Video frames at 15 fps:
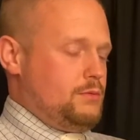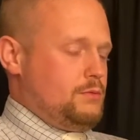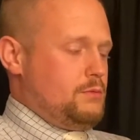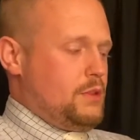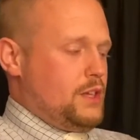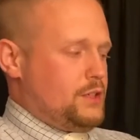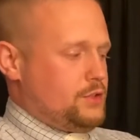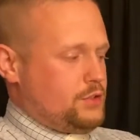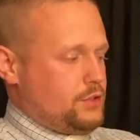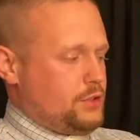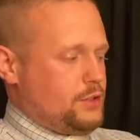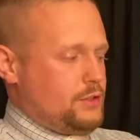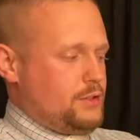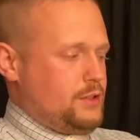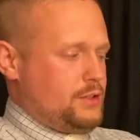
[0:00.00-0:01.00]
make
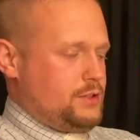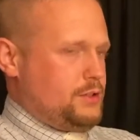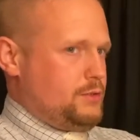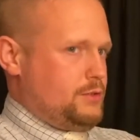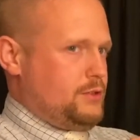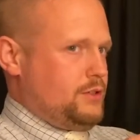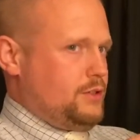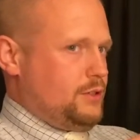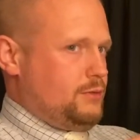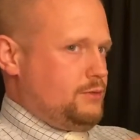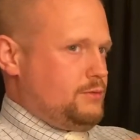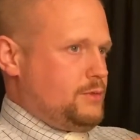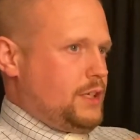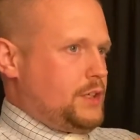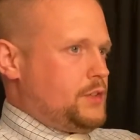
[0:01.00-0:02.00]
sure that you
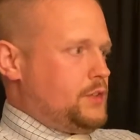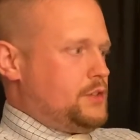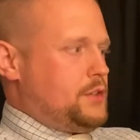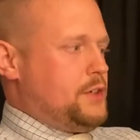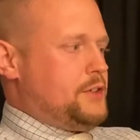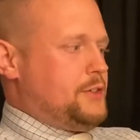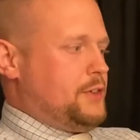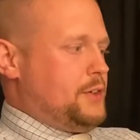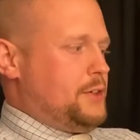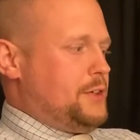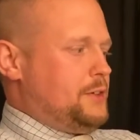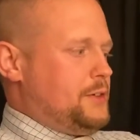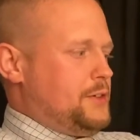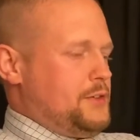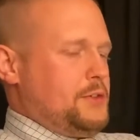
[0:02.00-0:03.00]
don't actually translate
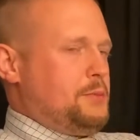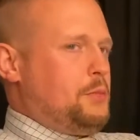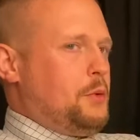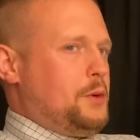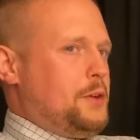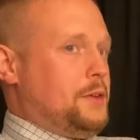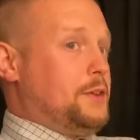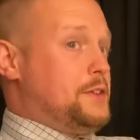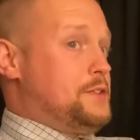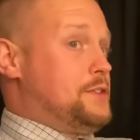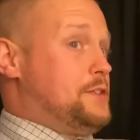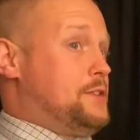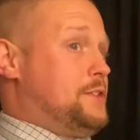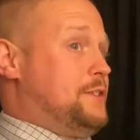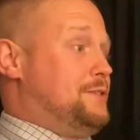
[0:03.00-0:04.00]
it, because the point in this
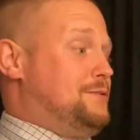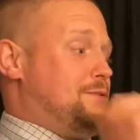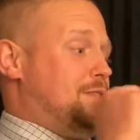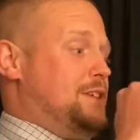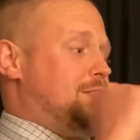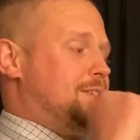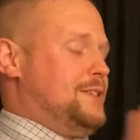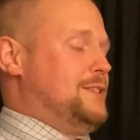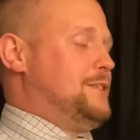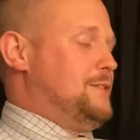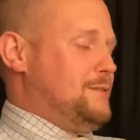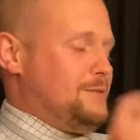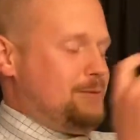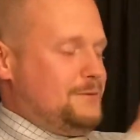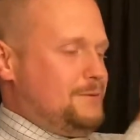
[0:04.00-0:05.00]
is to get to
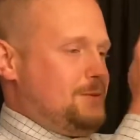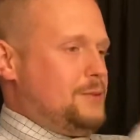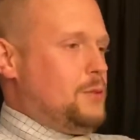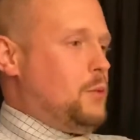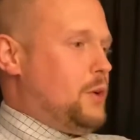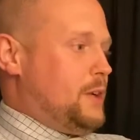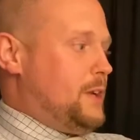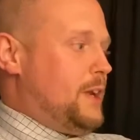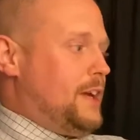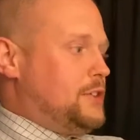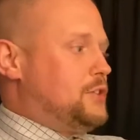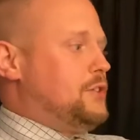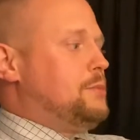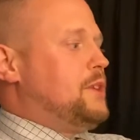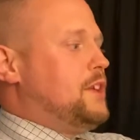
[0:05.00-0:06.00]
the what it
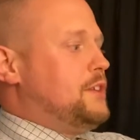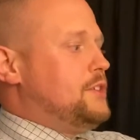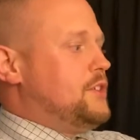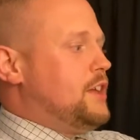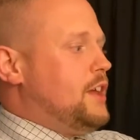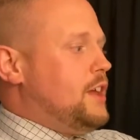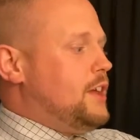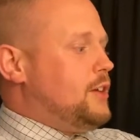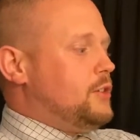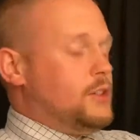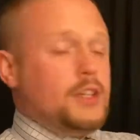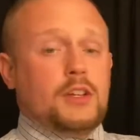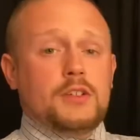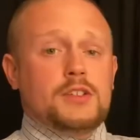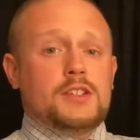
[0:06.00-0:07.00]
actually means.
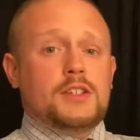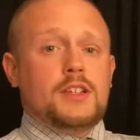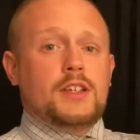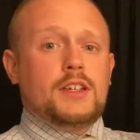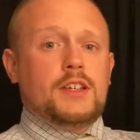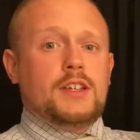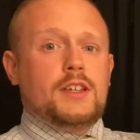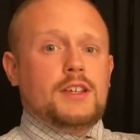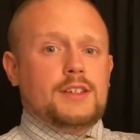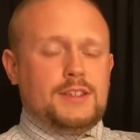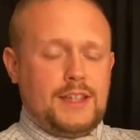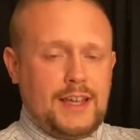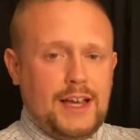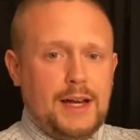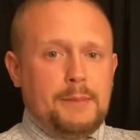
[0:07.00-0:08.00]
Dios
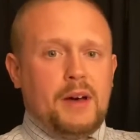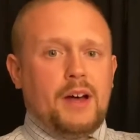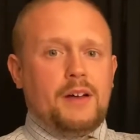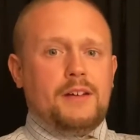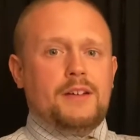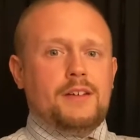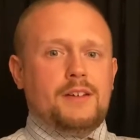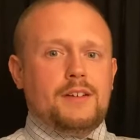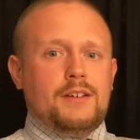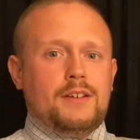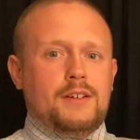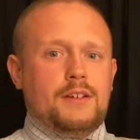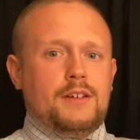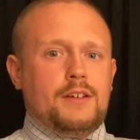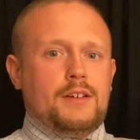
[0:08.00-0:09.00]
te ama.
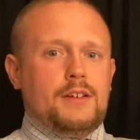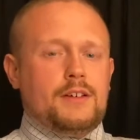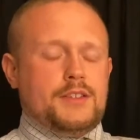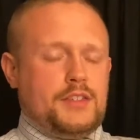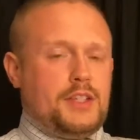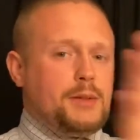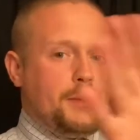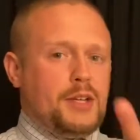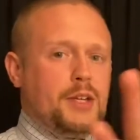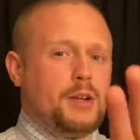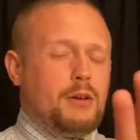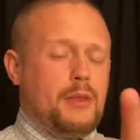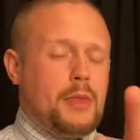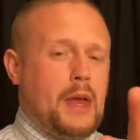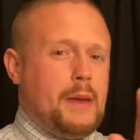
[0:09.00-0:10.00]
Does anybody
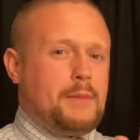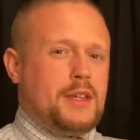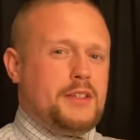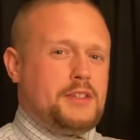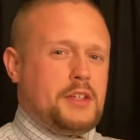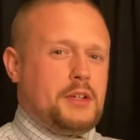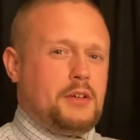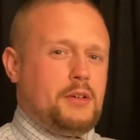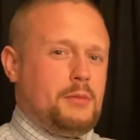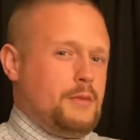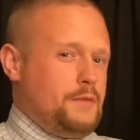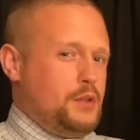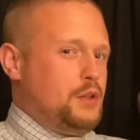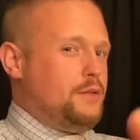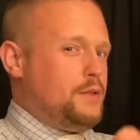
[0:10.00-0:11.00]
know what that means at home? A
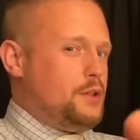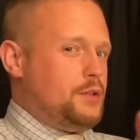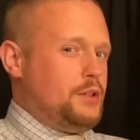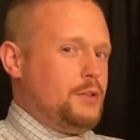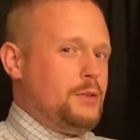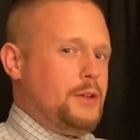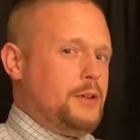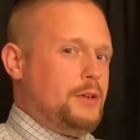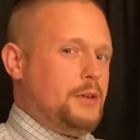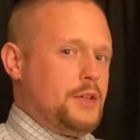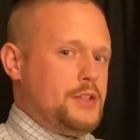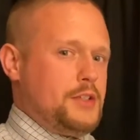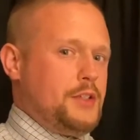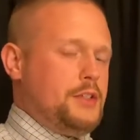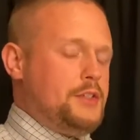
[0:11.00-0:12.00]
few of you do, I know,
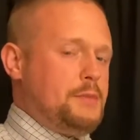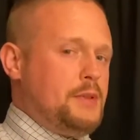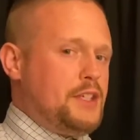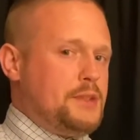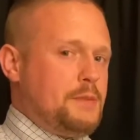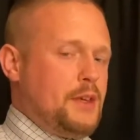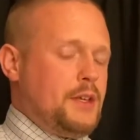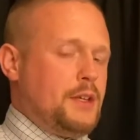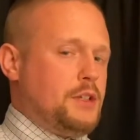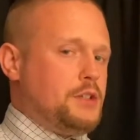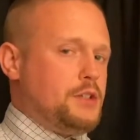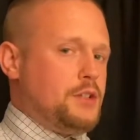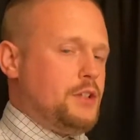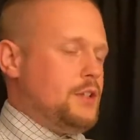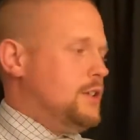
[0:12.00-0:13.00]
because you can speak
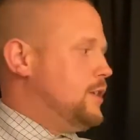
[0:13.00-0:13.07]
Spanish.